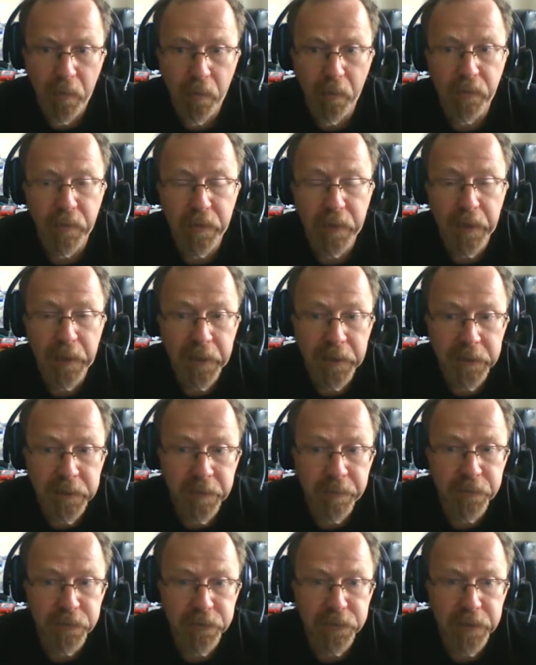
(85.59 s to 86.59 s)
Over
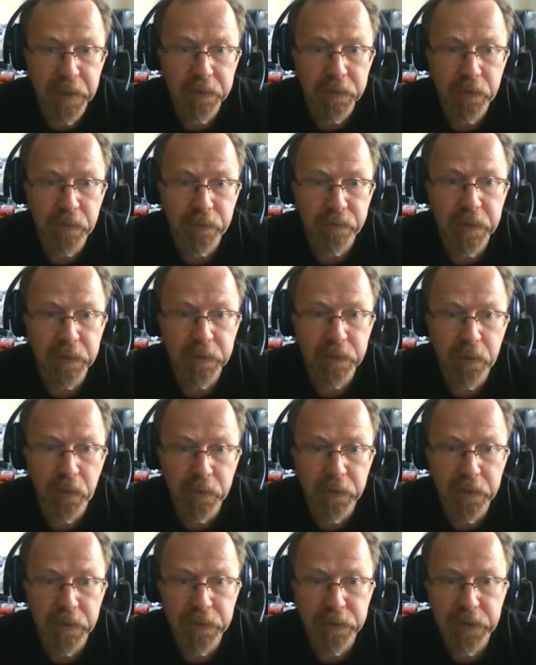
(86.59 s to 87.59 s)
80% of the
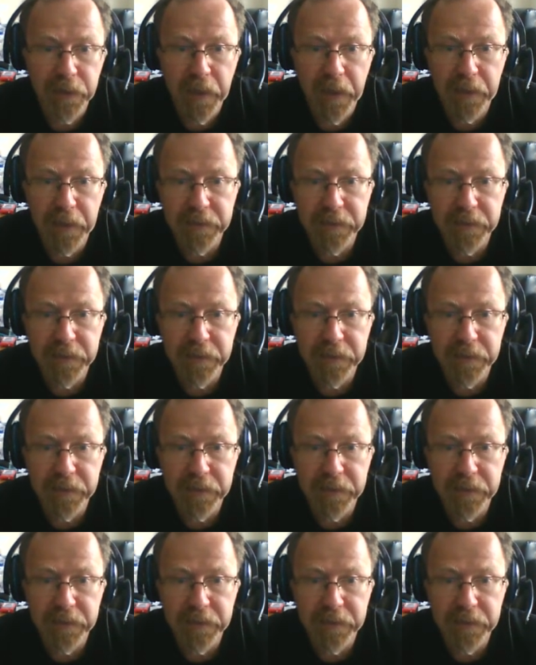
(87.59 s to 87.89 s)
knowledge